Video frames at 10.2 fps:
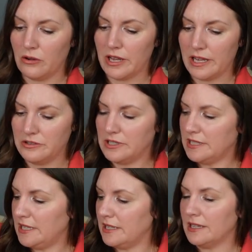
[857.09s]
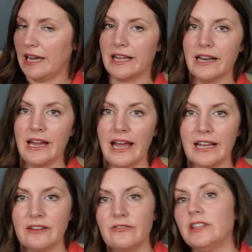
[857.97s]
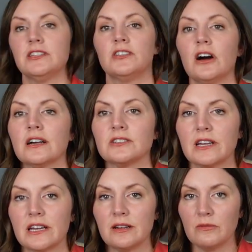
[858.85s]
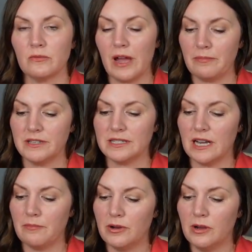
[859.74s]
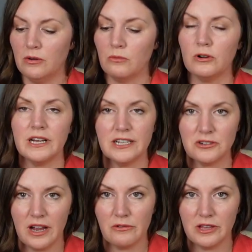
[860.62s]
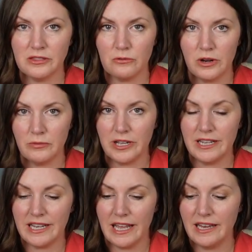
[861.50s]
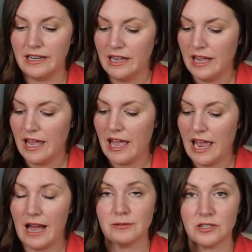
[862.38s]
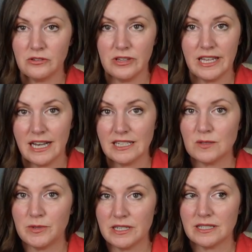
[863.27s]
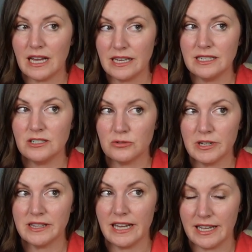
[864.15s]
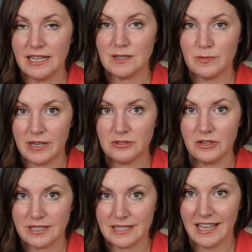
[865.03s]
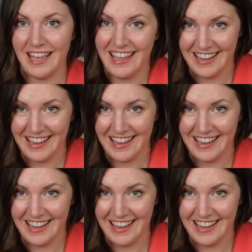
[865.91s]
Oh yeah, you need to eat. I gotta feed the dog, so I gotta wrap this up. Would I try Rent the Runway again? Absolutely yes, because I need to rent that Kate Spade dress again.